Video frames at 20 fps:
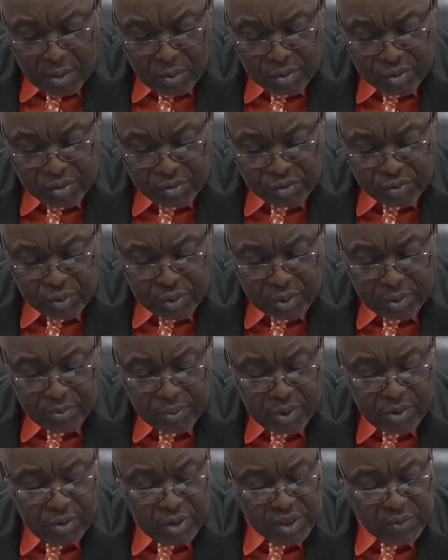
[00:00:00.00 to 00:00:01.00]
which would
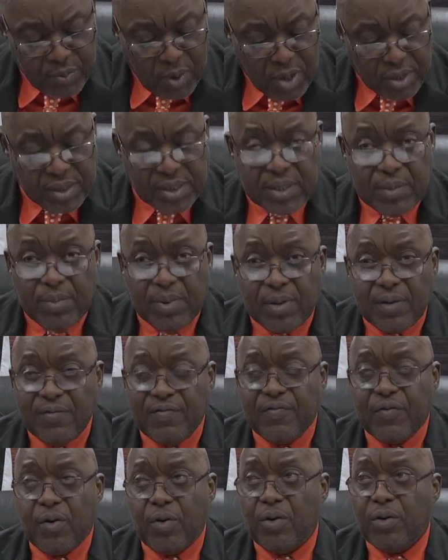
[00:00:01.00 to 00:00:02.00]
be responsible
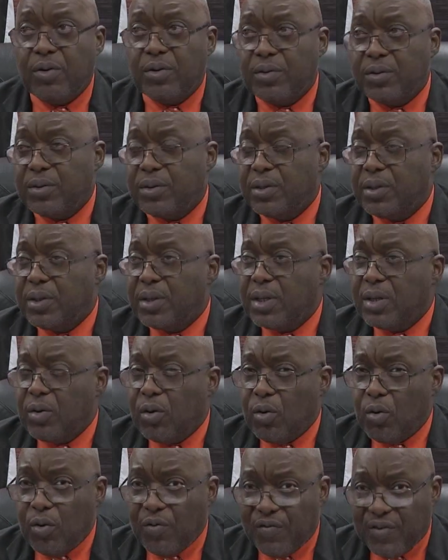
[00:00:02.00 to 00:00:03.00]
for
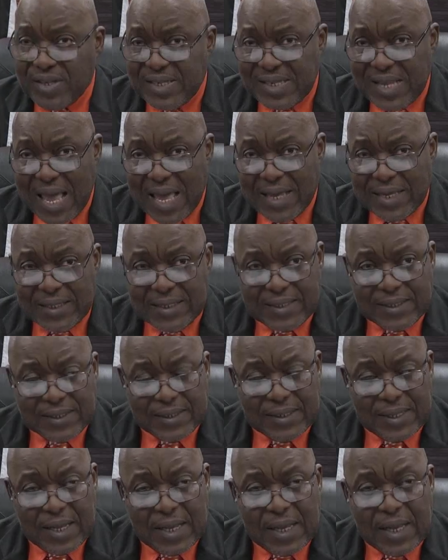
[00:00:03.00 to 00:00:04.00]
oversight
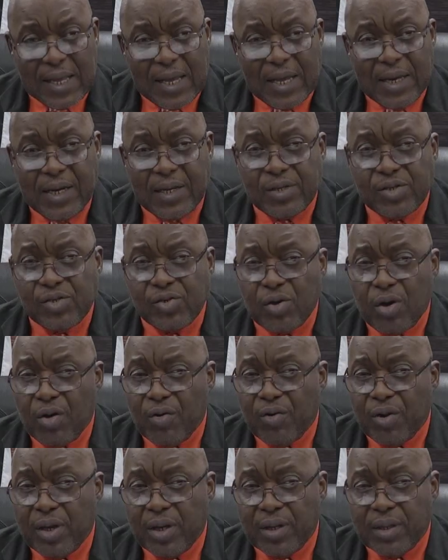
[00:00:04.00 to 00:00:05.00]
and
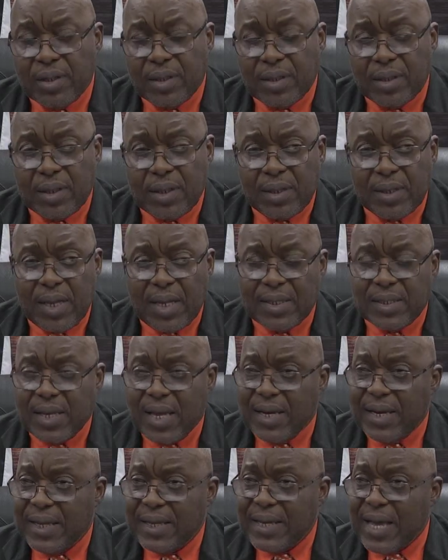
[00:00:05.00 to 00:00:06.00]
ensuring that
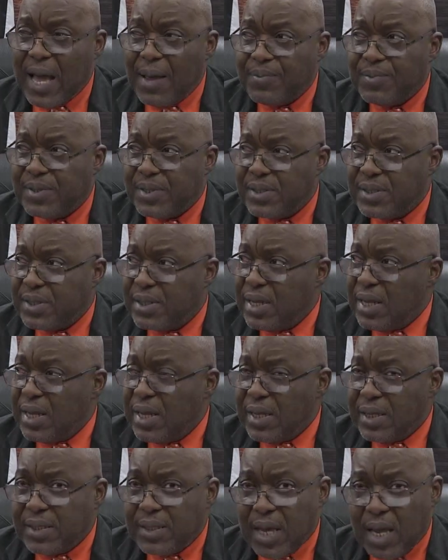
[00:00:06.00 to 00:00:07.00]
any gaps
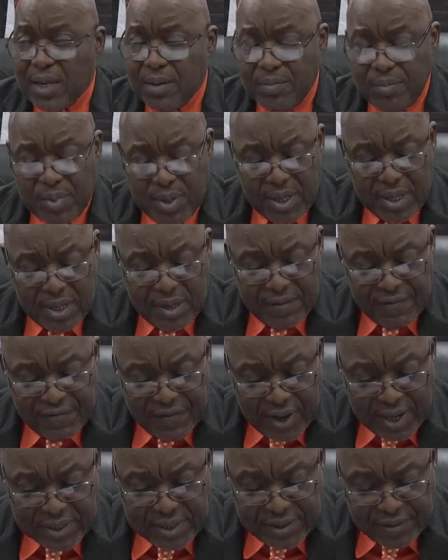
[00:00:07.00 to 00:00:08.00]
can be
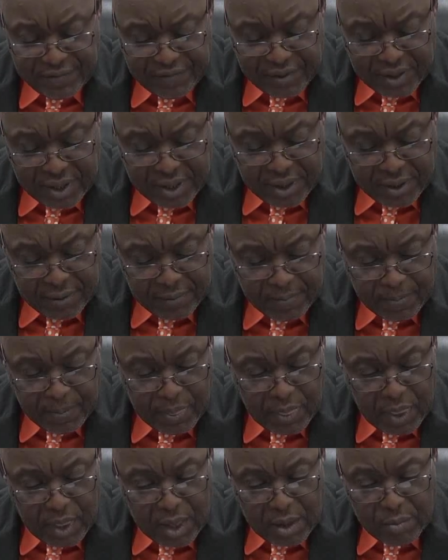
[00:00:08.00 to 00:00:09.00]
effectively
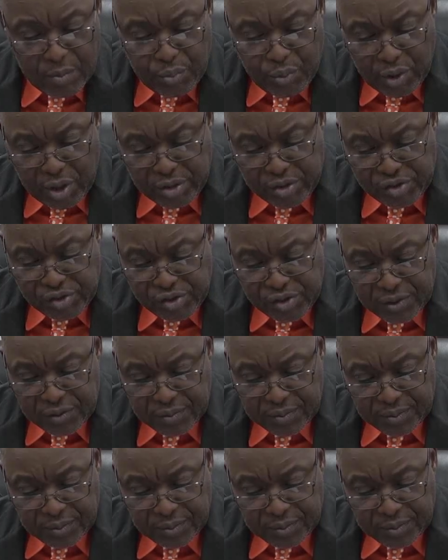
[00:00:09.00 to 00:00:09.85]
bridged.